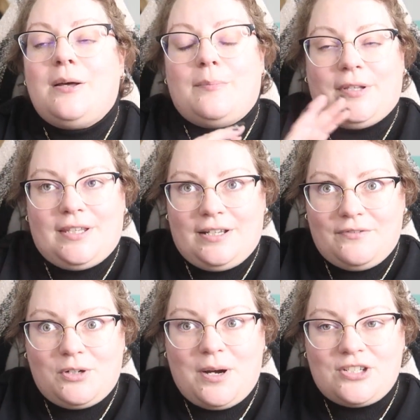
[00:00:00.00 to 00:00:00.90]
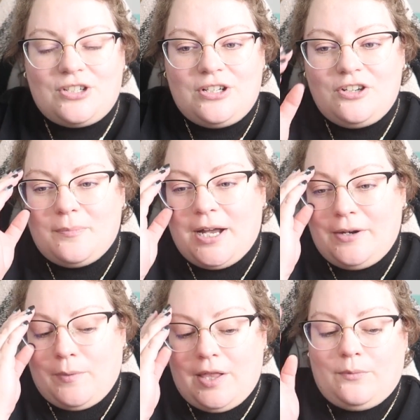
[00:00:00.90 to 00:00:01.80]
but think of a question in your
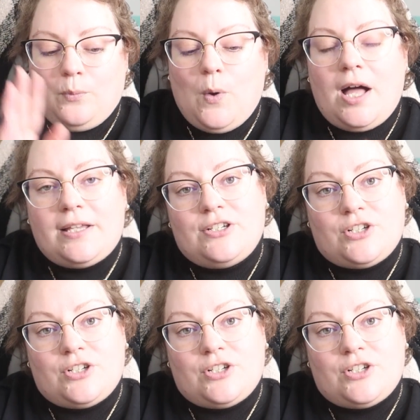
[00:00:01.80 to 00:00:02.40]
mind while I